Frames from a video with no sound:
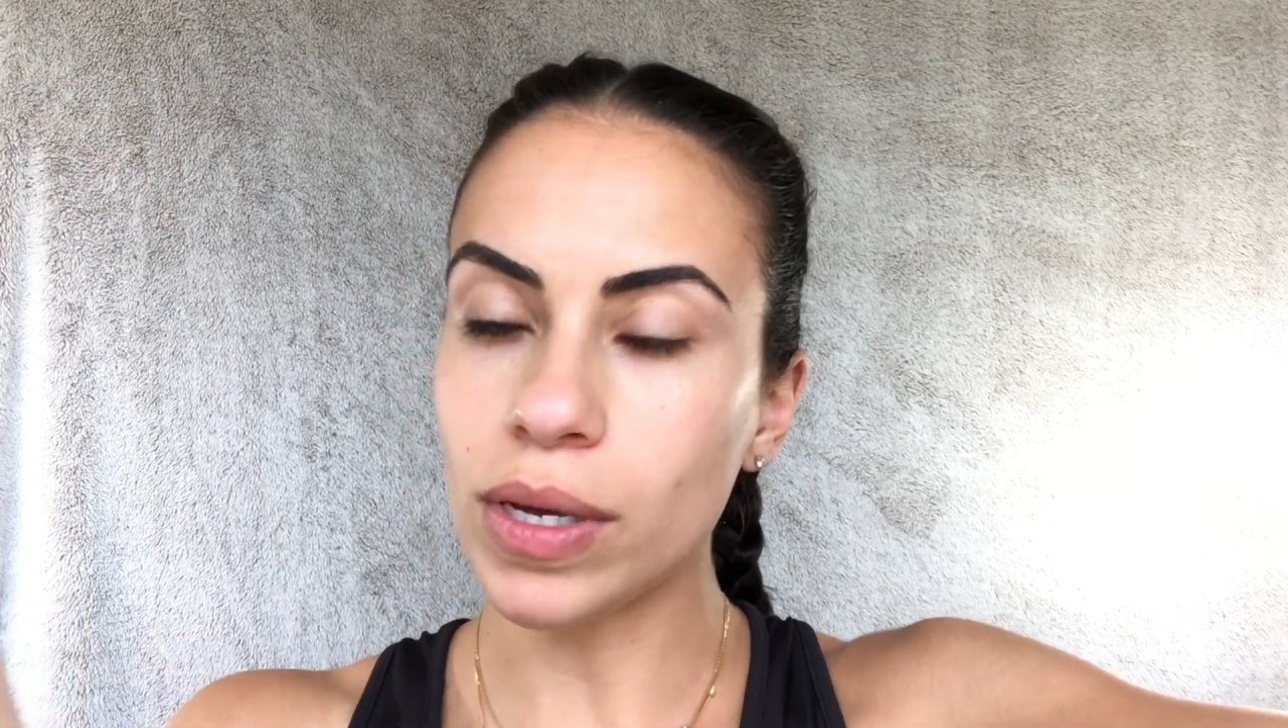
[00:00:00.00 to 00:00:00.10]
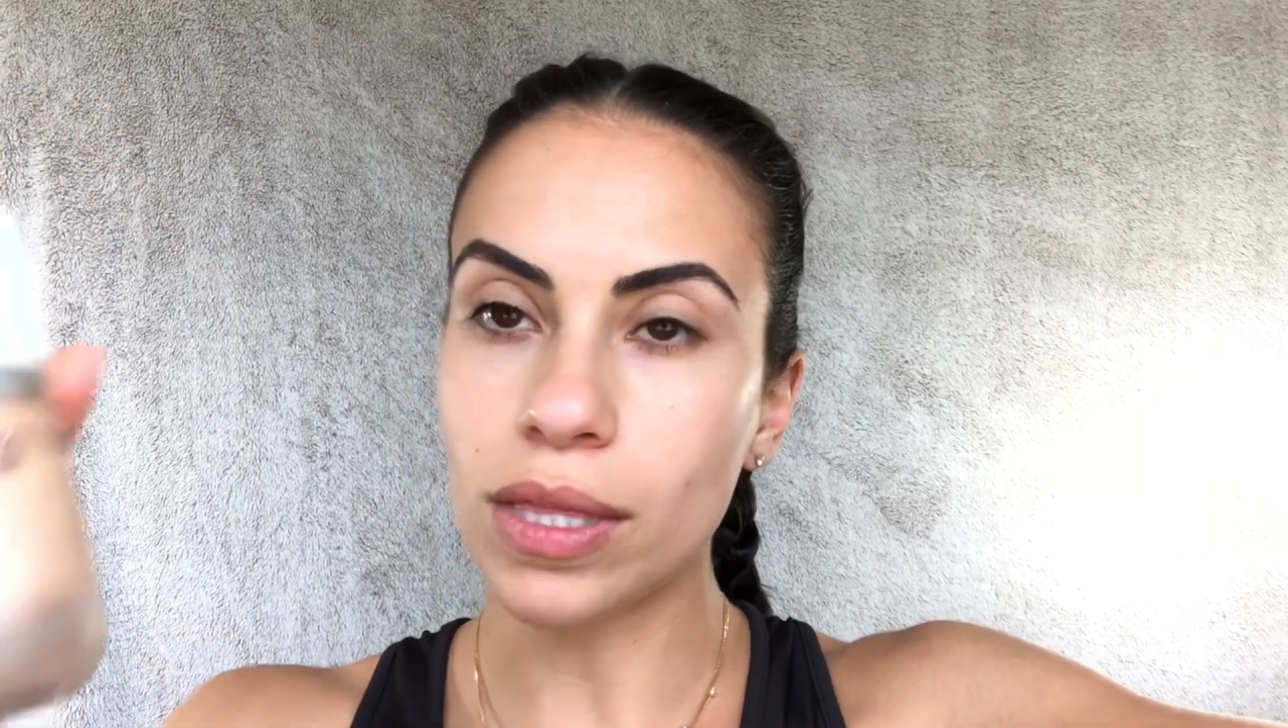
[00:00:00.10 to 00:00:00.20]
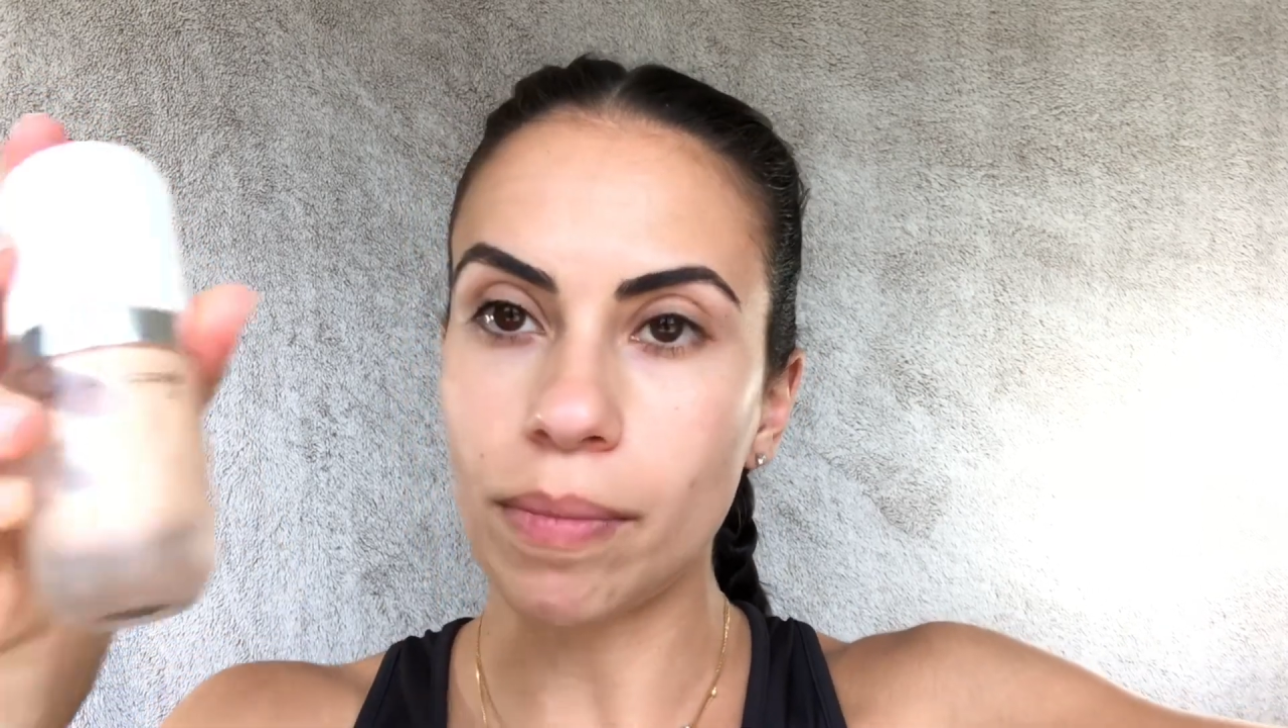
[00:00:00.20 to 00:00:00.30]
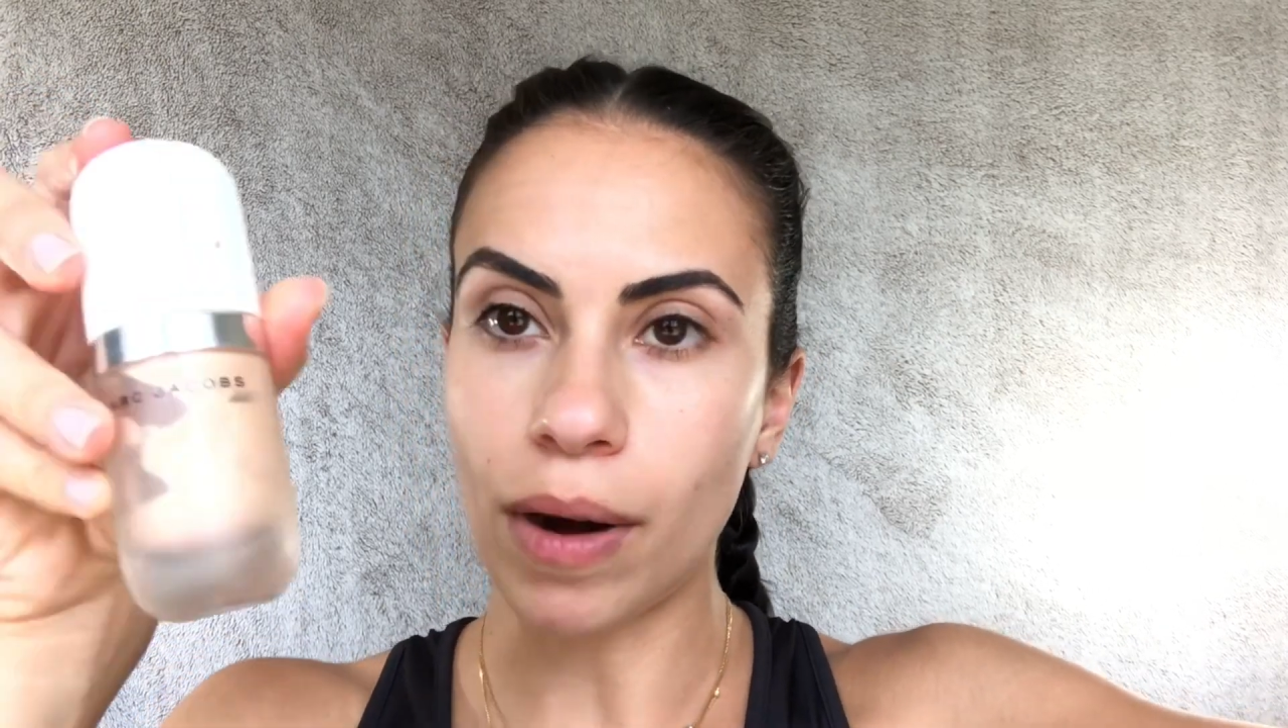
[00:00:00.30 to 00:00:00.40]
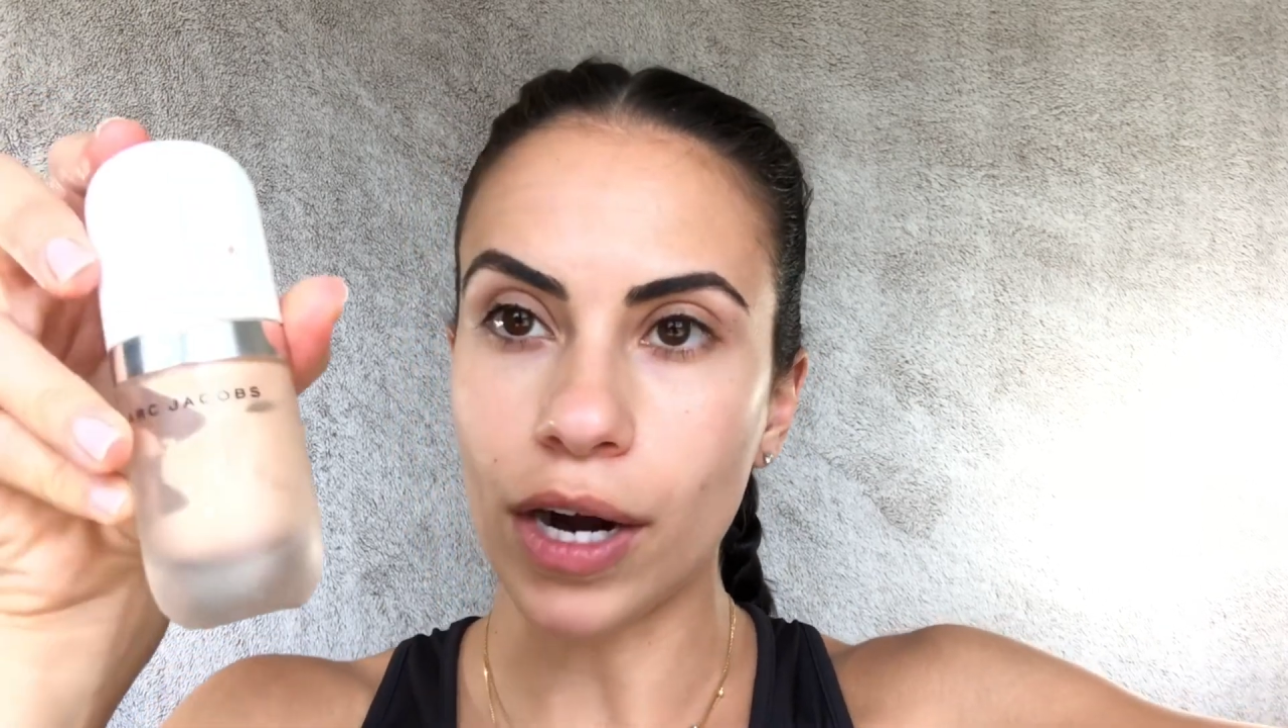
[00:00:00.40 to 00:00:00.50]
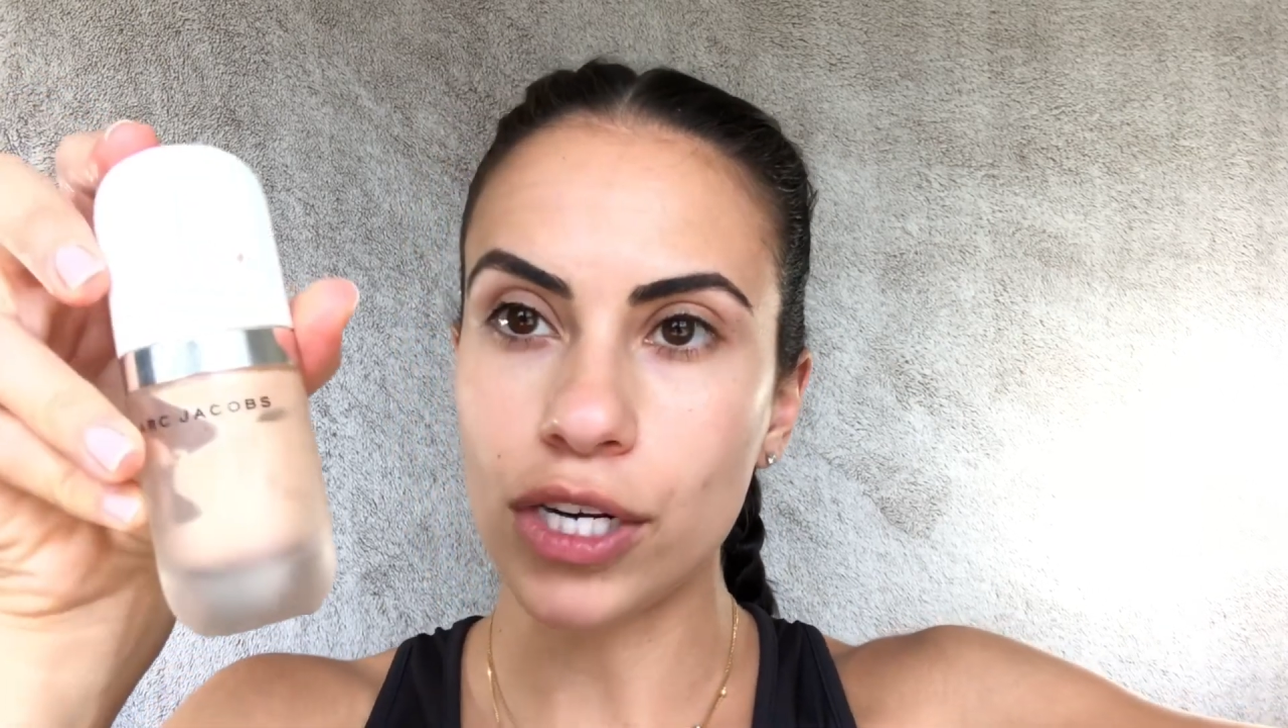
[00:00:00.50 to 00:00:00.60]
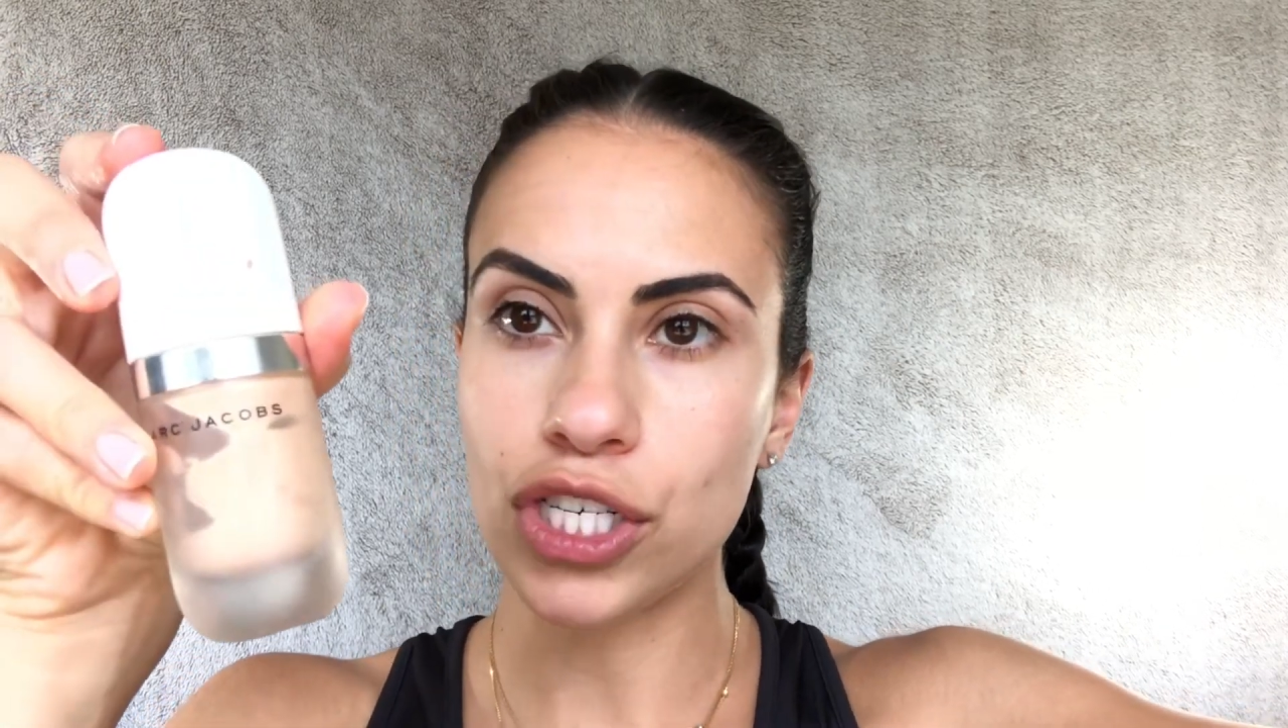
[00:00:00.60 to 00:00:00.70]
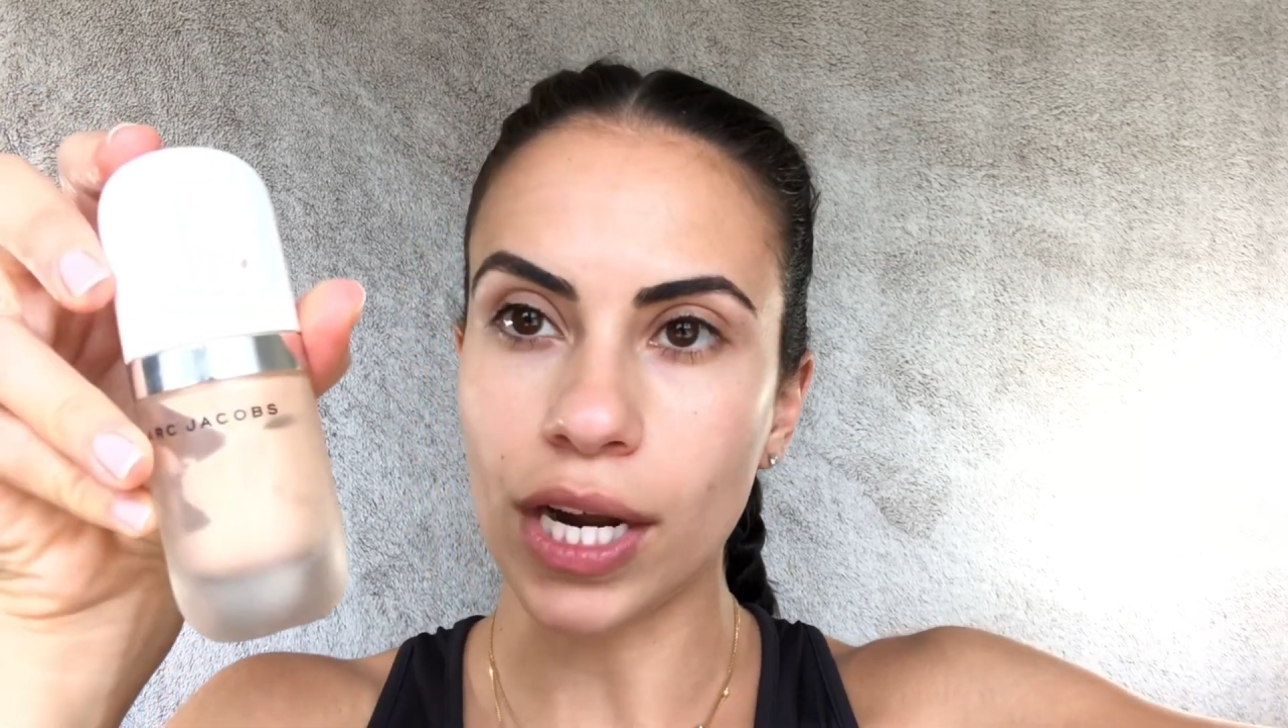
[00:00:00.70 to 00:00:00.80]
with the Marc